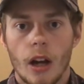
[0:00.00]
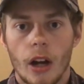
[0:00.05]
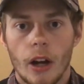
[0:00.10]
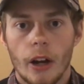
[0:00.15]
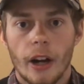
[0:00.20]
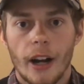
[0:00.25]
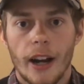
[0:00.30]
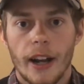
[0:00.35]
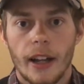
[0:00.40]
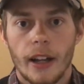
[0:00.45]

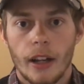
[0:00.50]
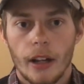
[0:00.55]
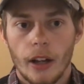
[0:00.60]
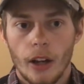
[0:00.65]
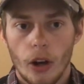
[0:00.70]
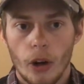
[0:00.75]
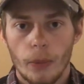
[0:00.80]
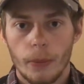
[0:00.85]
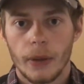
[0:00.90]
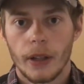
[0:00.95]
Alright,
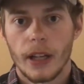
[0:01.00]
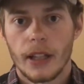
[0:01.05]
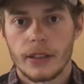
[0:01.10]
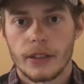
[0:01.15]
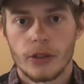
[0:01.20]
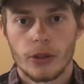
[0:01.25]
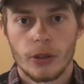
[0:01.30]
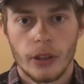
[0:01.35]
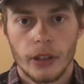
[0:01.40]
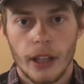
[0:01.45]
hope you guys
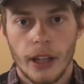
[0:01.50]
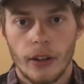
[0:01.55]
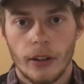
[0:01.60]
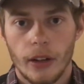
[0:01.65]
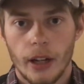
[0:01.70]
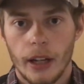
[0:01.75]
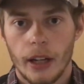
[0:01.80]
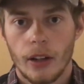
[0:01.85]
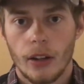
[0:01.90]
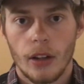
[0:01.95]
enjoyed that
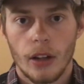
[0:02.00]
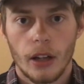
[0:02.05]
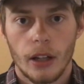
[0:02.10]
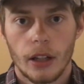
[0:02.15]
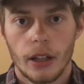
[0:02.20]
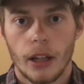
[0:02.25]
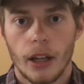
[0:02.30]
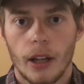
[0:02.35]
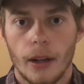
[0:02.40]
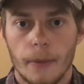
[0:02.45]
ride
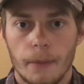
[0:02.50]
along.